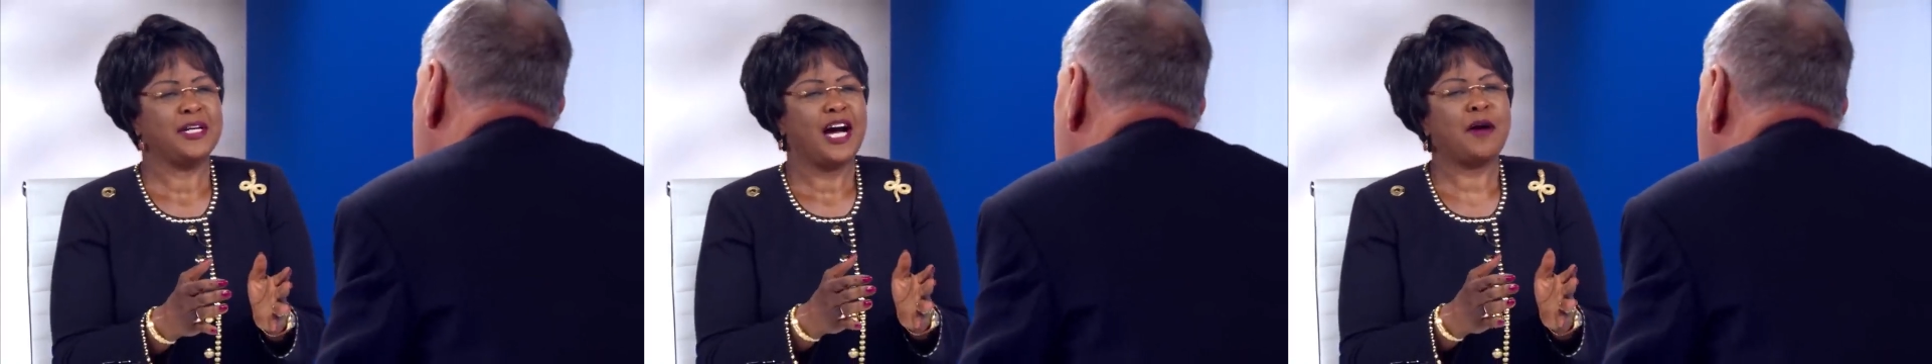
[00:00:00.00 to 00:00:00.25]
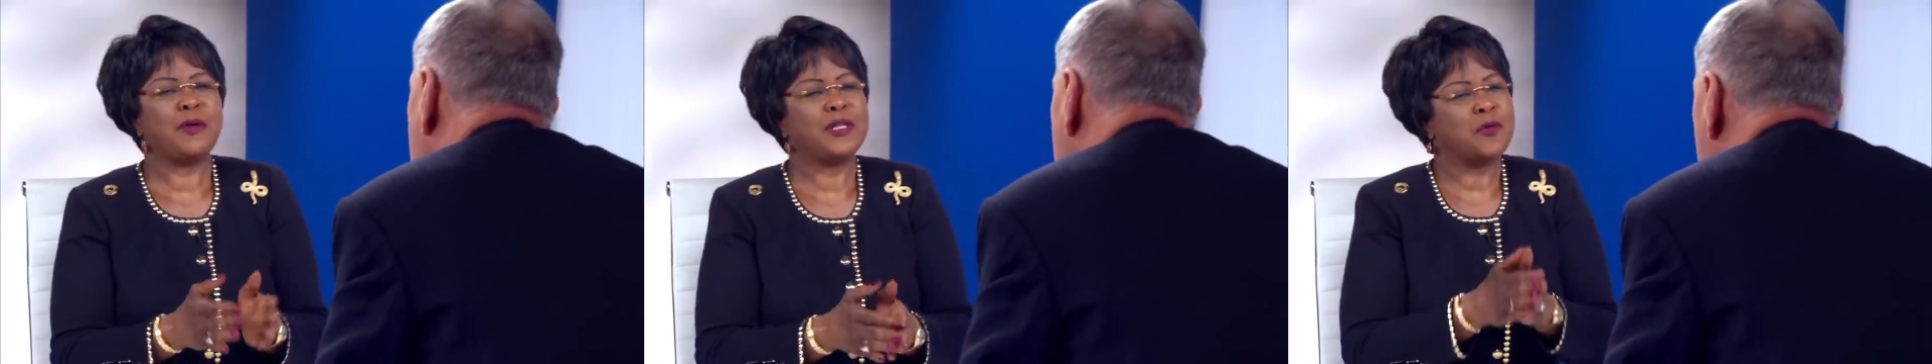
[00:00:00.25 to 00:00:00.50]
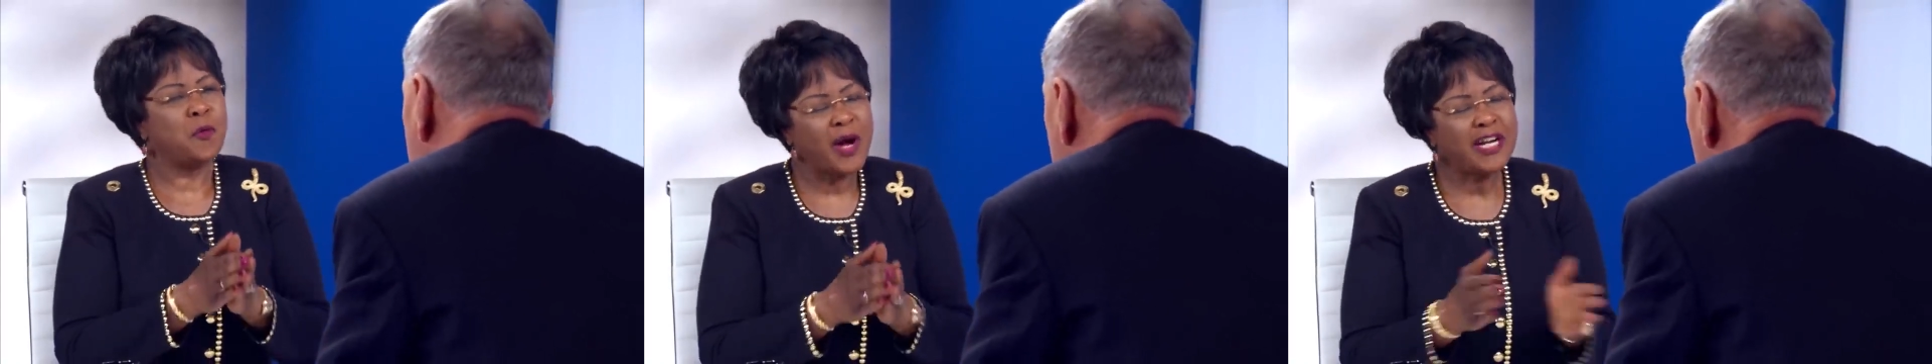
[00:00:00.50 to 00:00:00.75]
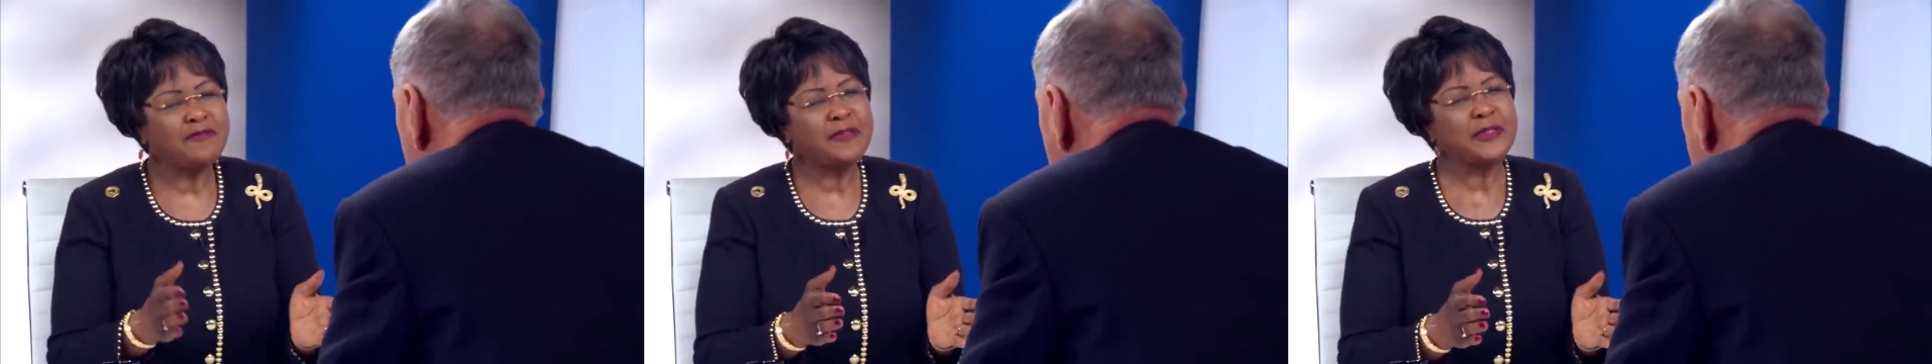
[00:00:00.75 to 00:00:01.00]
about the
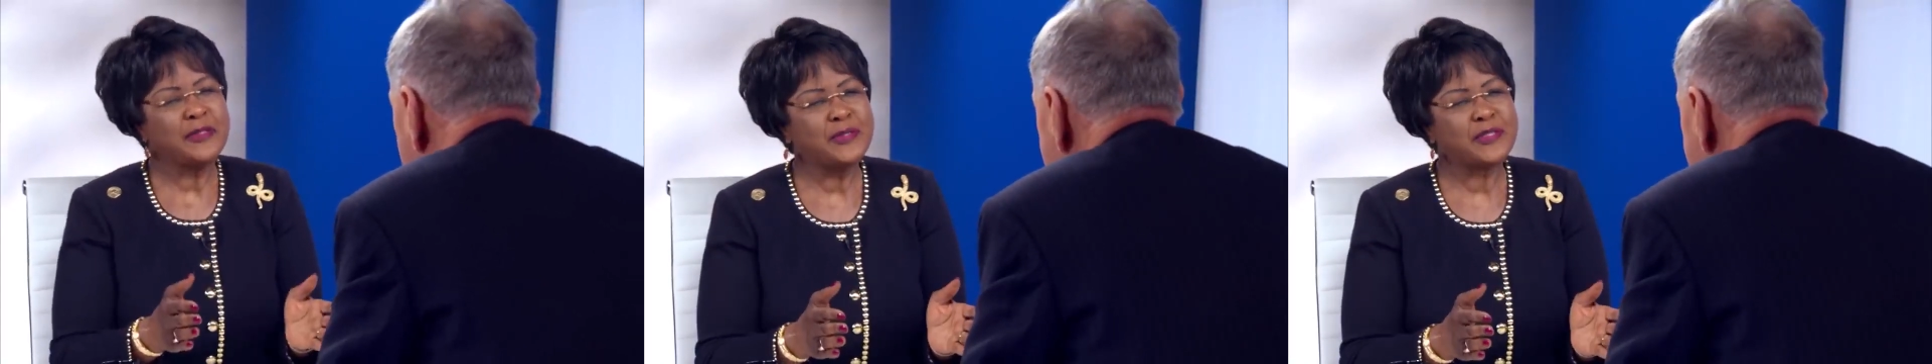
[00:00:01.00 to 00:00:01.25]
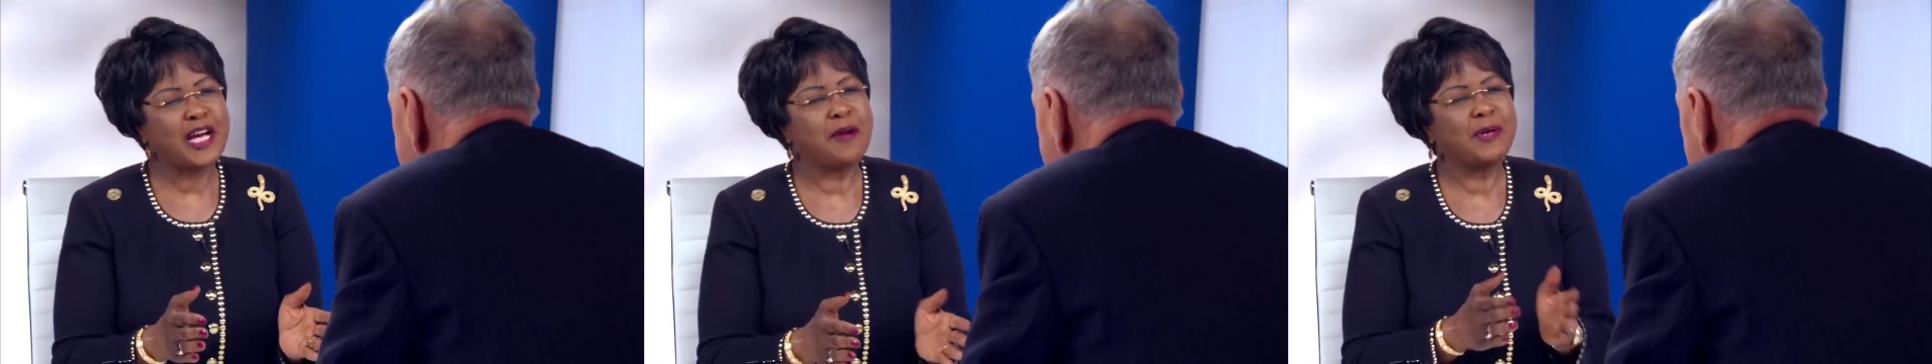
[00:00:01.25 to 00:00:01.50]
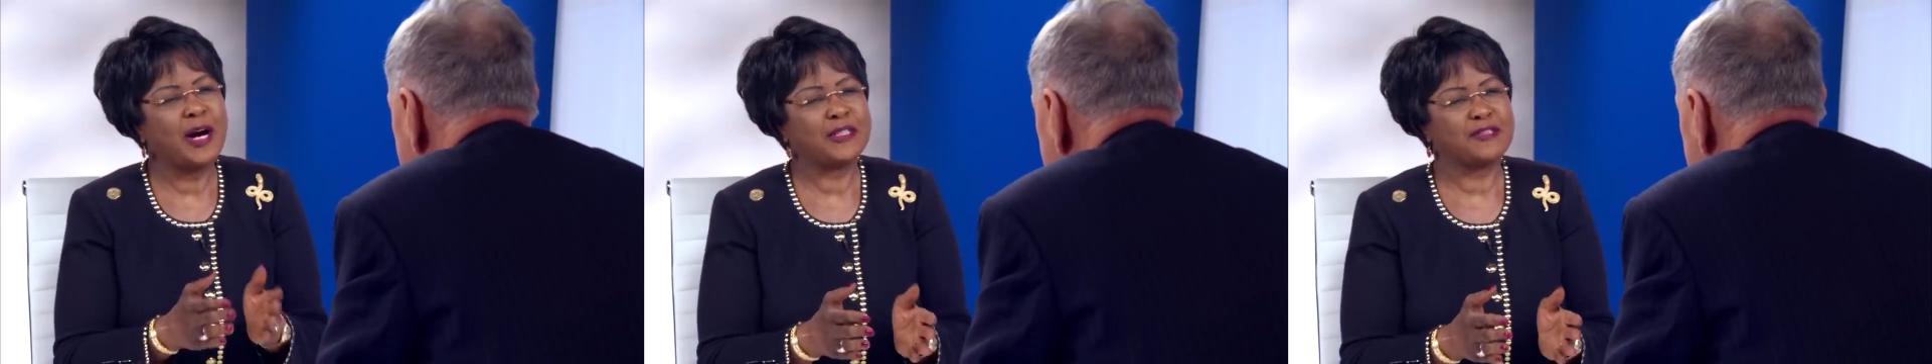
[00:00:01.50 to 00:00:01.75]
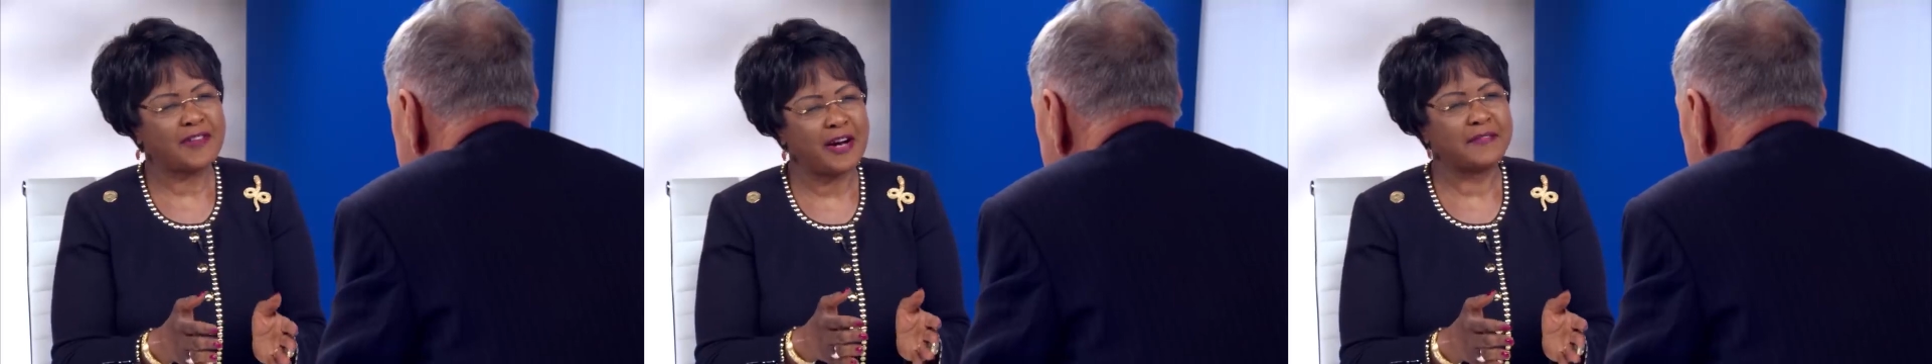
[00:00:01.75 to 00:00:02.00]
wonderful news coming out
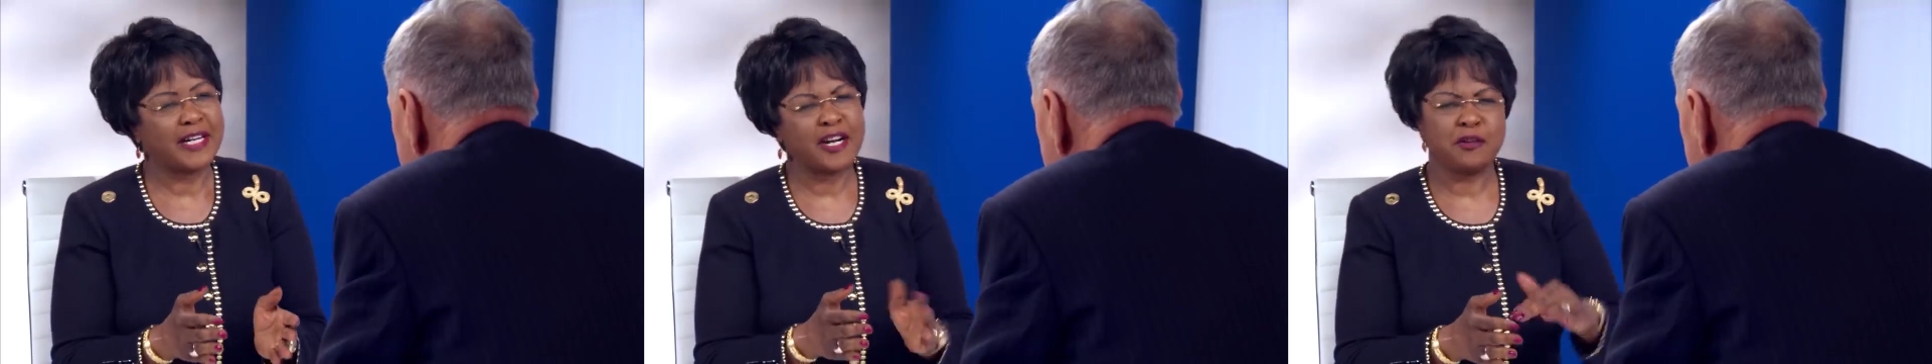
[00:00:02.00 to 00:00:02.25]
of Africa.